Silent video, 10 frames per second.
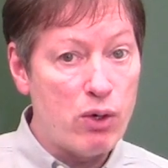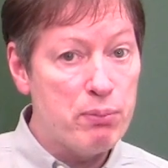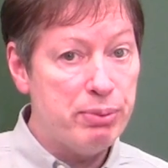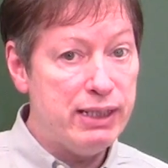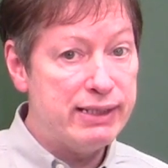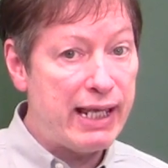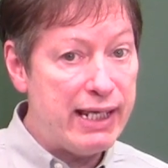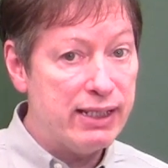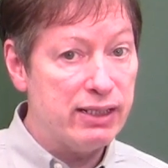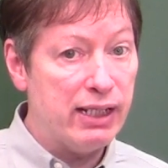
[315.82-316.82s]
don't be
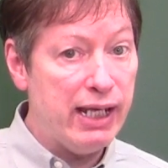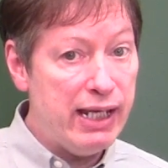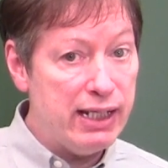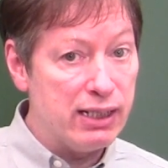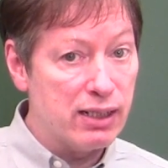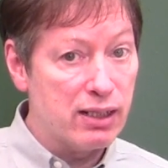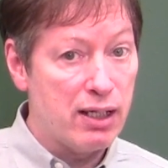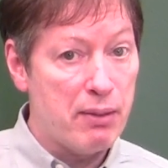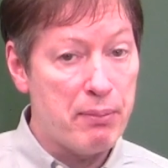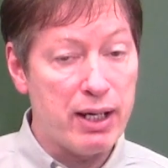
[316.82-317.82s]
taken
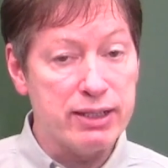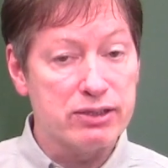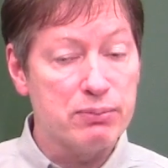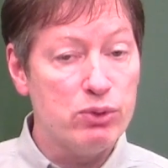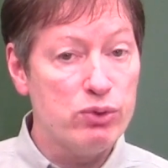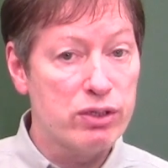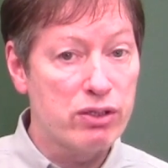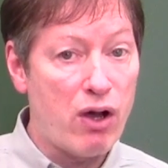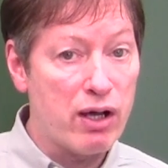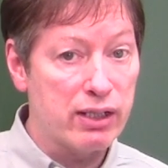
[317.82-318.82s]
in by
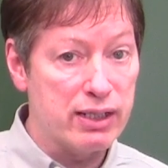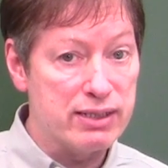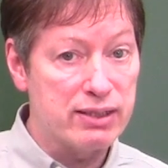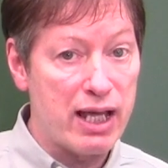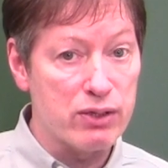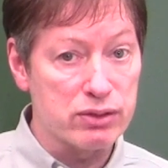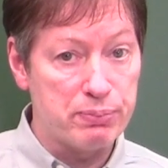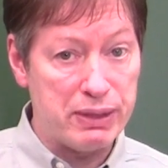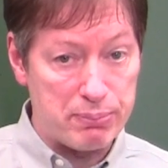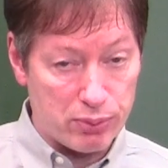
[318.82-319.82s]
smooth-talking
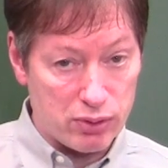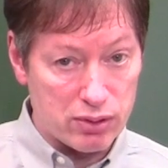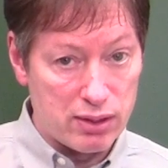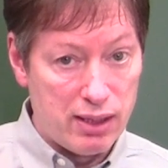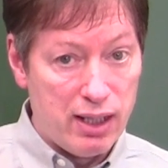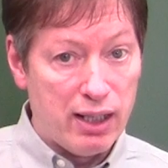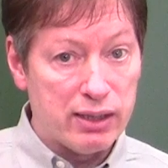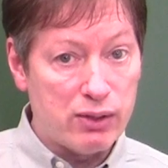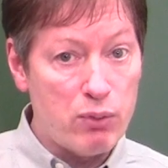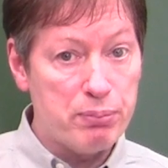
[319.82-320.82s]
salespeople.
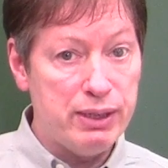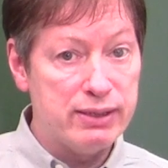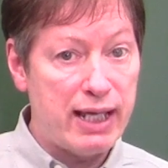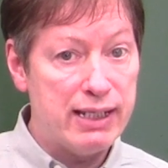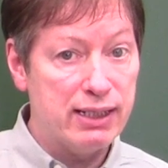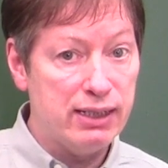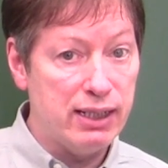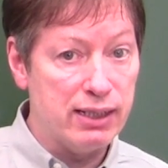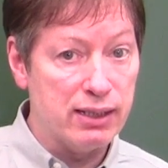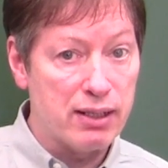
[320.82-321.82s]
Don't be taken
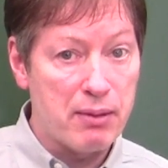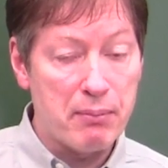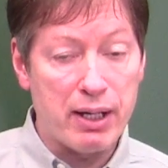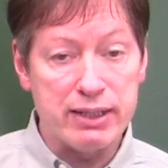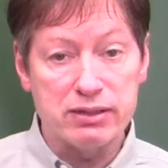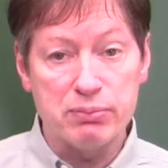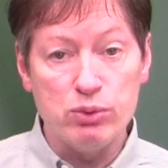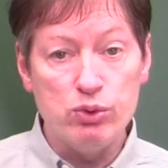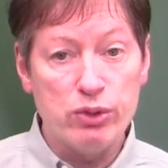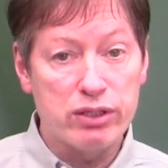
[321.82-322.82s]
in by
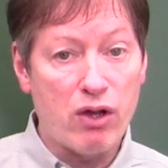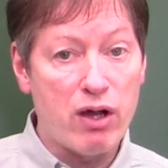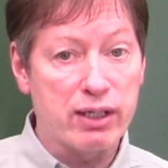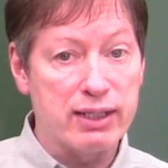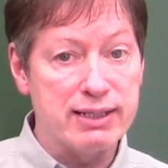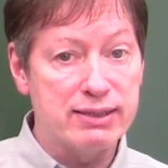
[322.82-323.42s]
smooth-talking